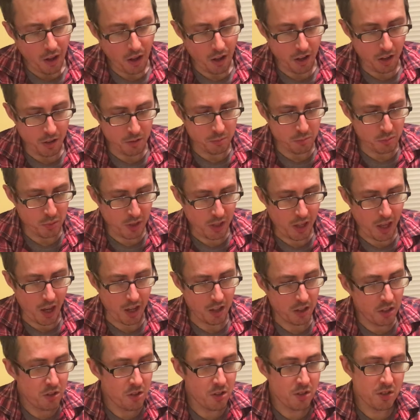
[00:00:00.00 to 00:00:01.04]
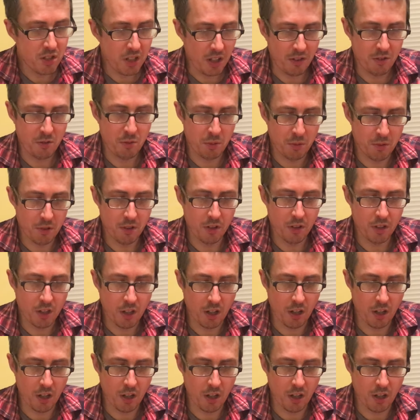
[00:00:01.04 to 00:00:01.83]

Um, but yeah, you just have to be really